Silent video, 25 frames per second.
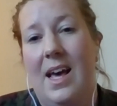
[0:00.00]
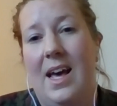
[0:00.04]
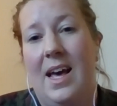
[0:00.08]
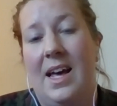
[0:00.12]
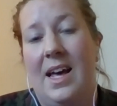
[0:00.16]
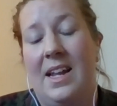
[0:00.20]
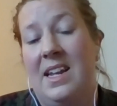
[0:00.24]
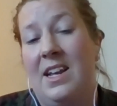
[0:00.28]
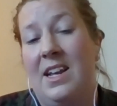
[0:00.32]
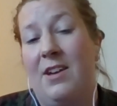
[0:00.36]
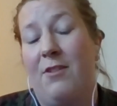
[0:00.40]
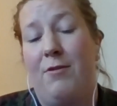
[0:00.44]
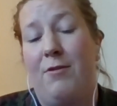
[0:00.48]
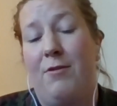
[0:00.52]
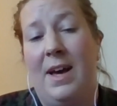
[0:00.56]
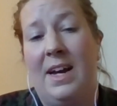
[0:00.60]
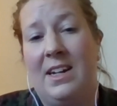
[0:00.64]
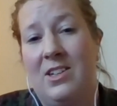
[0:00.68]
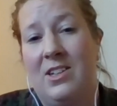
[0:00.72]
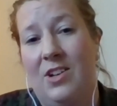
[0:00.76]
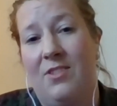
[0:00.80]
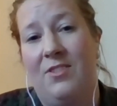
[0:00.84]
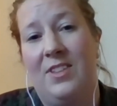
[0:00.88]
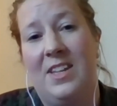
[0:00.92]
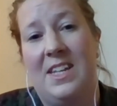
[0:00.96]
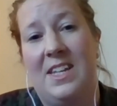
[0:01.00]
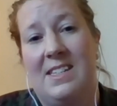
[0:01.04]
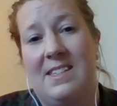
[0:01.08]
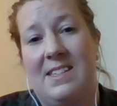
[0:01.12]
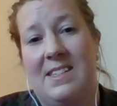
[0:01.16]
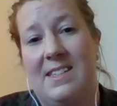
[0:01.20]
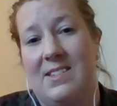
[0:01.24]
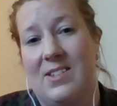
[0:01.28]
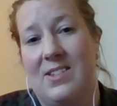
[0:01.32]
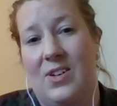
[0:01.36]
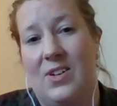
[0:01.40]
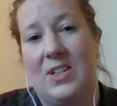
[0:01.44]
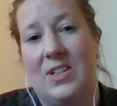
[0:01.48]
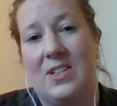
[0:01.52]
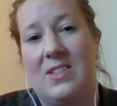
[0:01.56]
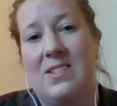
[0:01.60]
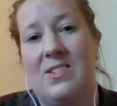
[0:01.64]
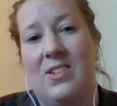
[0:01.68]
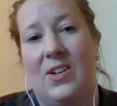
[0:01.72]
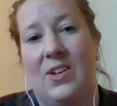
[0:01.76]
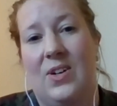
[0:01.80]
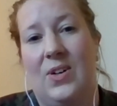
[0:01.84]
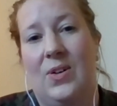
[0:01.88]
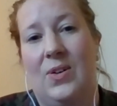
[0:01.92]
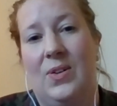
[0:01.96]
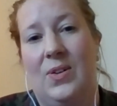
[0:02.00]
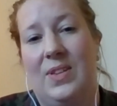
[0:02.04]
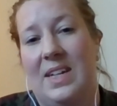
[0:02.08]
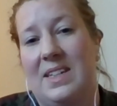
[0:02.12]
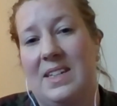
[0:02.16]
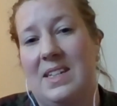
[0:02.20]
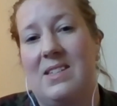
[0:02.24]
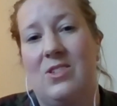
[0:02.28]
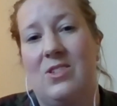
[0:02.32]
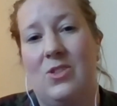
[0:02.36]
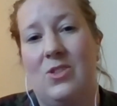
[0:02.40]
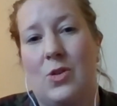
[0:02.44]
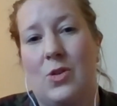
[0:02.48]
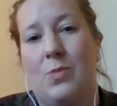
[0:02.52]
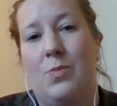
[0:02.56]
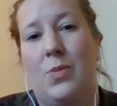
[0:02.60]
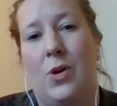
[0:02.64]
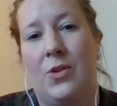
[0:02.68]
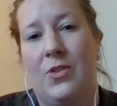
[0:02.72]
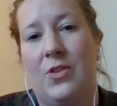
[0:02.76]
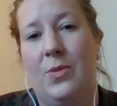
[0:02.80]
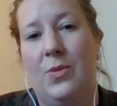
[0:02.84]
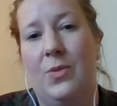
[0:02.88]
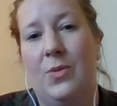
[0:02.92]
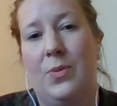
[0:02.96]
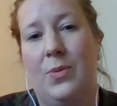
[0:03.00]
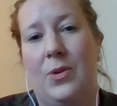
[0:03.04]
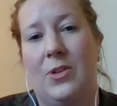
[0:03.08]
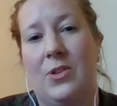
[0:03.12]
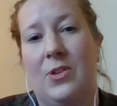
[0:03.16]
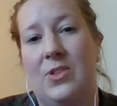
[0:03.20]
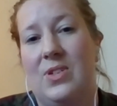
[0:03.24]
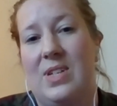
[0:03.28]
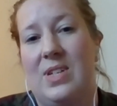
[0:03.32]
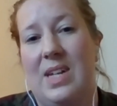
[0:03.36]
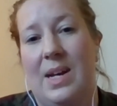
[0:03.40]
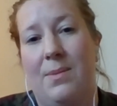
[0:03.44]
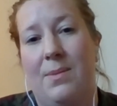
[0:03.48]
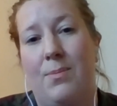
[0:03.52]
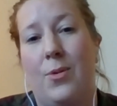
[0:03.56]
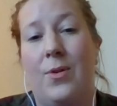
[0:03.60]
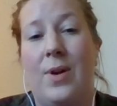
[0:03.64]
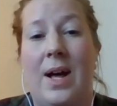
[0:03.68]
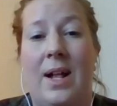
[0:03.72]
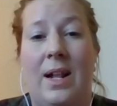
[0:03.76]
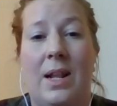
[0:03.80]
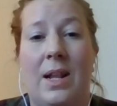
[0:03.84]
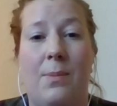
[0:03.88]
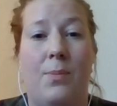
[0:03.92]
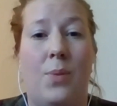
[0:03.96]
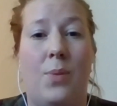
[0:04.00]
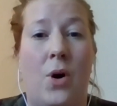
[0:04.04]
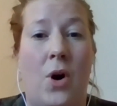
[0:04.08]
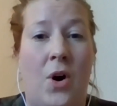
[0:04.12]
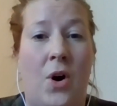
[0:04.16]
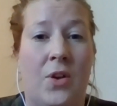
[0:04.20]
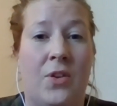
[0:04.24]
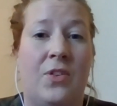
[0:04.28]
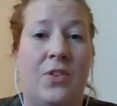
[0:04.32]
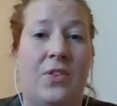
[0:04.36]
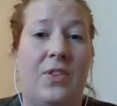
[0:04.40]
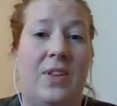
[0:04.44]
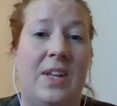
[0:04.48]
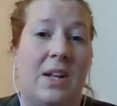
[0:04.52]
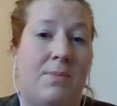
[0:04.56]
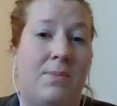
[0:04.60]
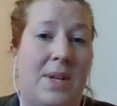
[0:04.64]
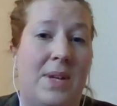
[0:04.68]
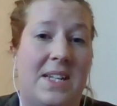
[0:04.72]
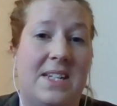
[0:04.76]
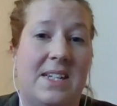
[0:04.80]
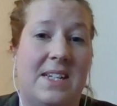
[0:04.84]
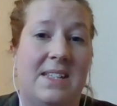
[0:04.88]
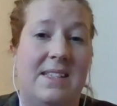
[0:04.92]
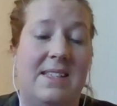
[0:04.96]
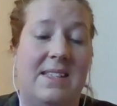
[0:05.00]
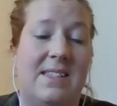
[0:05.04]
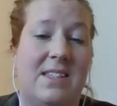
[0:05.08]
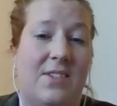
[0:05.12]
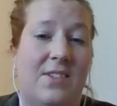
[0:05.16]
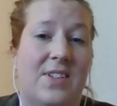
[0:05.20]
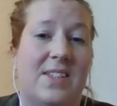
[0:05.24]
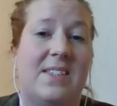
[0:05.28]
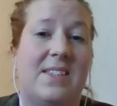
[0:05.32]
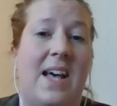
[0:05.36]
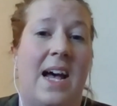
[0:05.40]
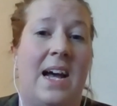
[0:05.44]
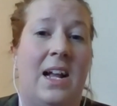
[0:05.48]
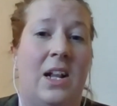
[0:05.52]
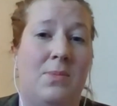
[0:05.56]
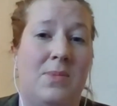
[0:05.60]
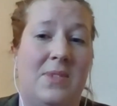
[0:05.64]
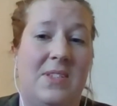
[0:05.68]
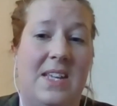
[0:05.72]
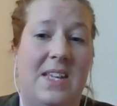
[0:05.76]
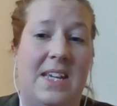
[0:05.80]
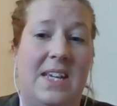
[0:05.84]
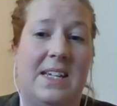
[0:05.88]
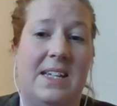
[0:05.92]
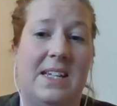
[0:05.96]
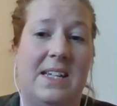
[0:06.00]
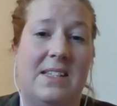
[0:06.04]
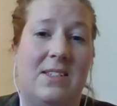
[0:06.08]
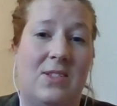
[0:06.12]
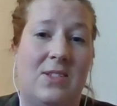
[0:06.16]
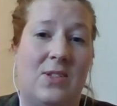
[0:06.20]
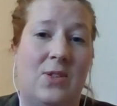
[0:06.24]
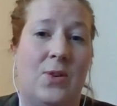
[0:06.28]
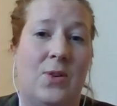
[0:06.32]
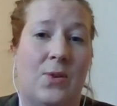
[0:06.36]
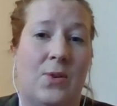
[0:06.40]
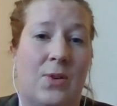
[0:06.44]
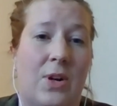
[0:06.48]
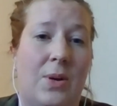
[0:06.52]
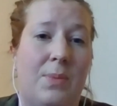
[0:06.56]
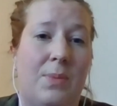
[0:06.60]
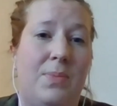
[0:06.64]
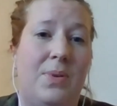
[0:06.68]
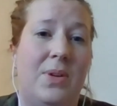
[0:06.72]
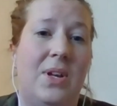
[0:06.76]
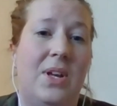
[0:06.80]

And the effect of this is also that it's not possible to temporarily pause the admittance of asylum seekers to Europe